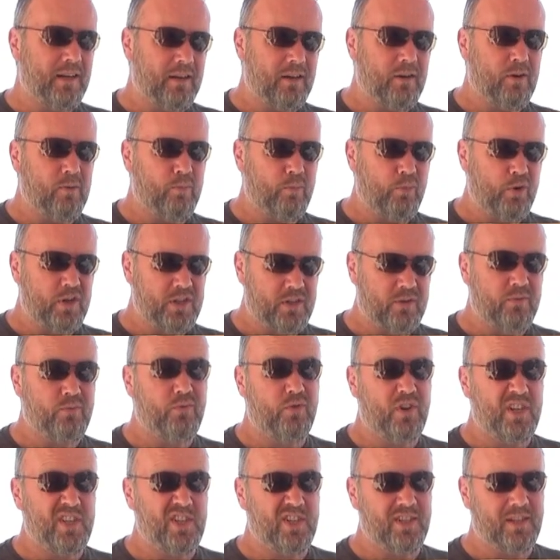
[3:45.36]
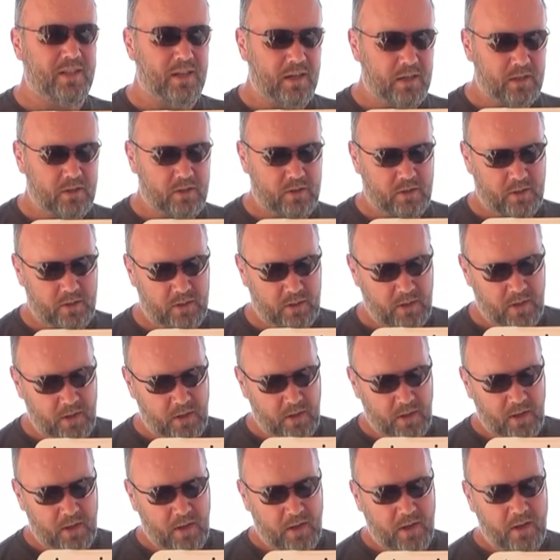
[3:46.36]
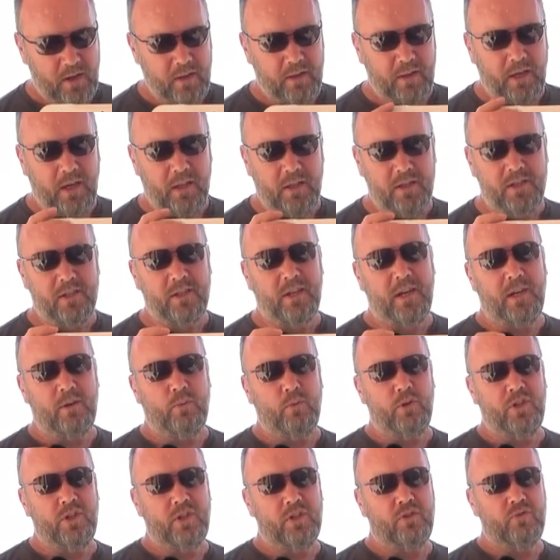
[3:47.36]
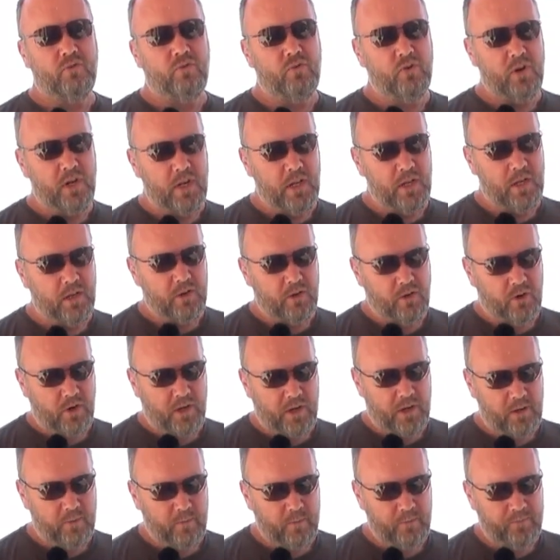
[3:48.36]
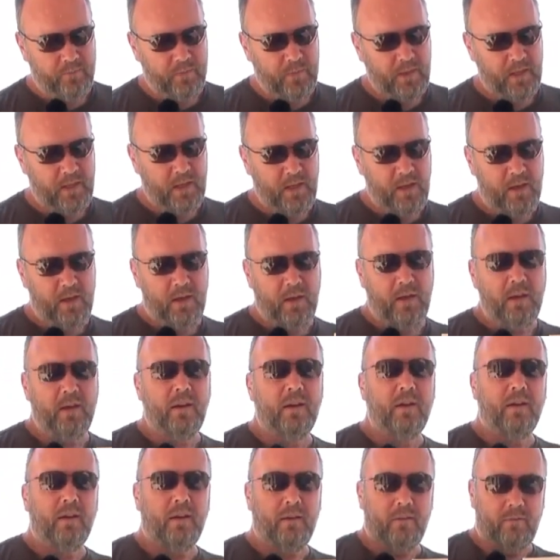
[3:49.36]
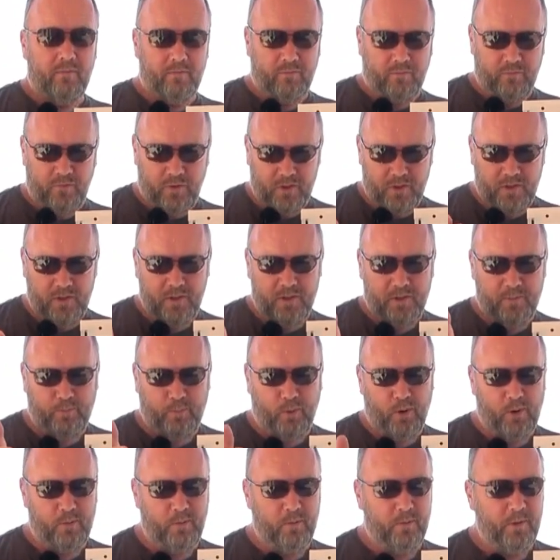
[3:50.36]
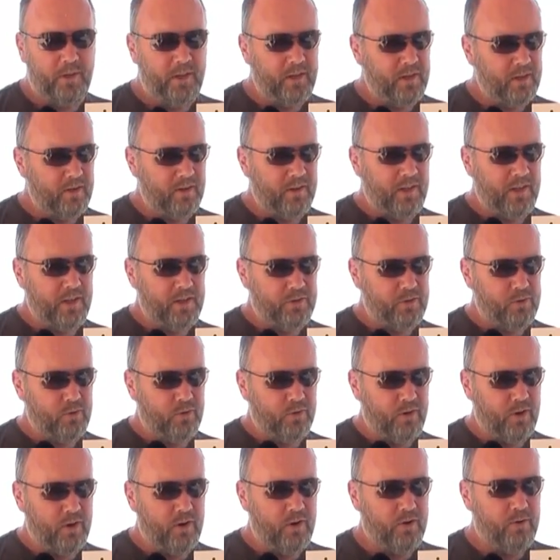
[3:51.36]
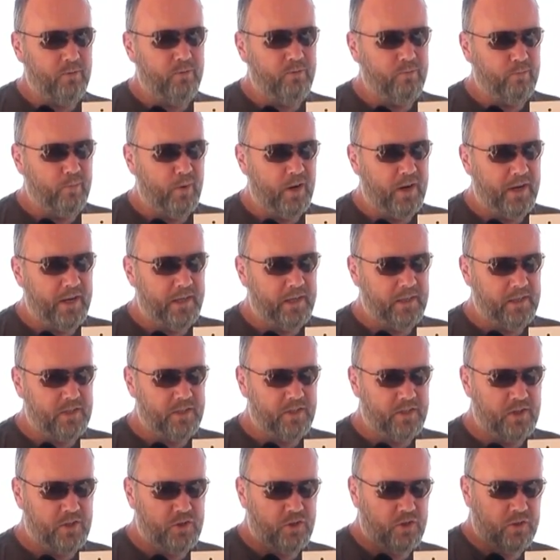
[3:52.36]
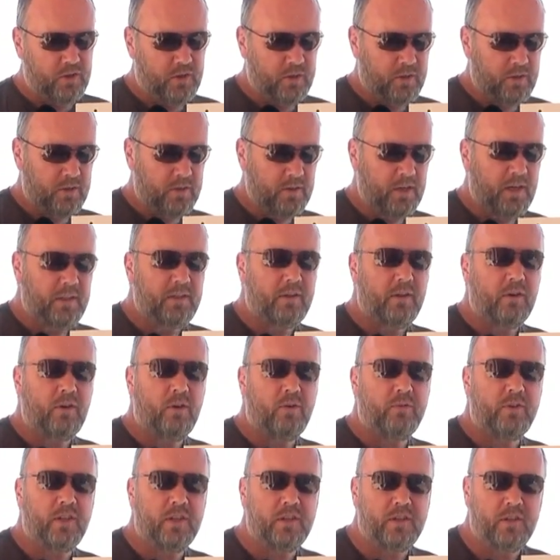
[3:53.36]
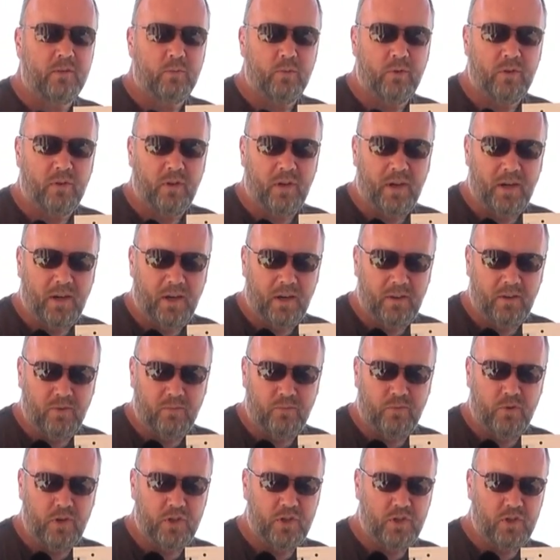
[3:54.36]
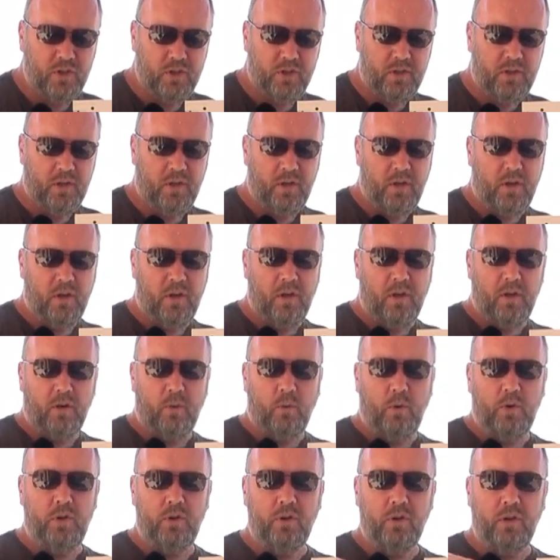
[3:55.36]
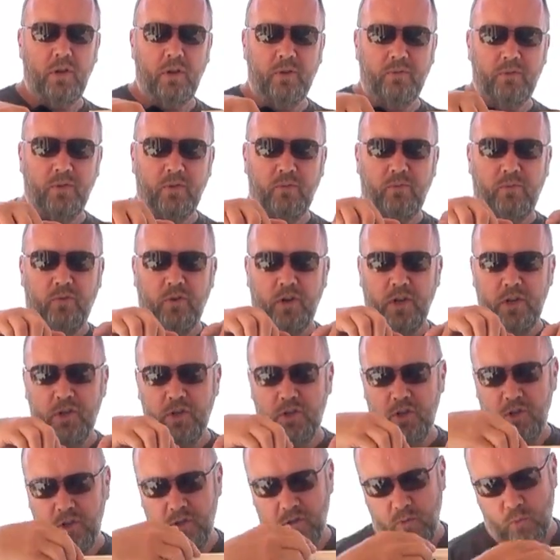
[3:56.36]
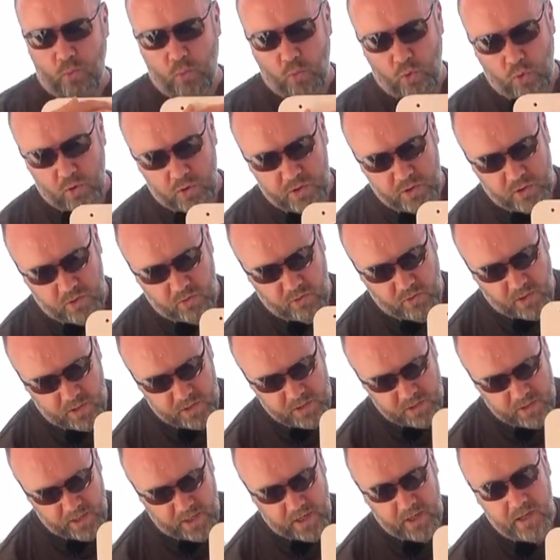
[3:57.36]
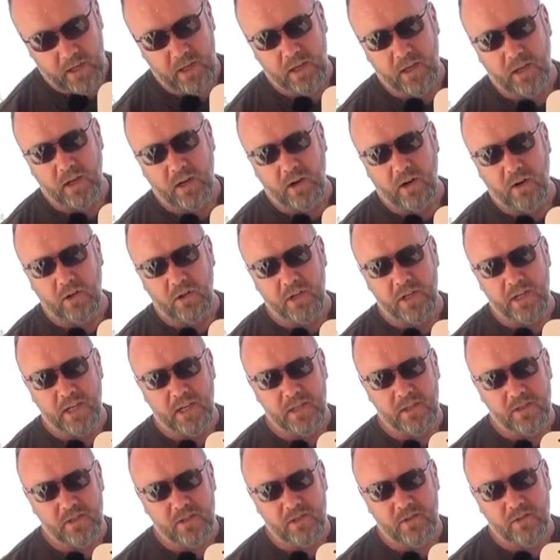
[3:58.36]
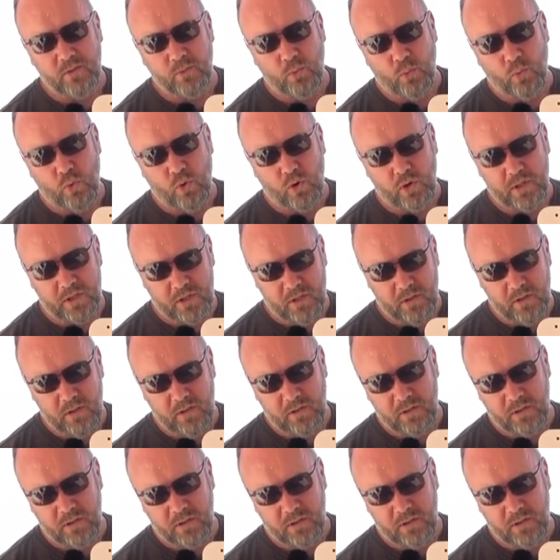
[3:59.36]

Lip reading: a compressor fridge does. The other side, which is really annoying, this is probably a yes or no buying decision. I don't know if it does it with other fridges. When you lift the fridge, water runs out here, condensed water,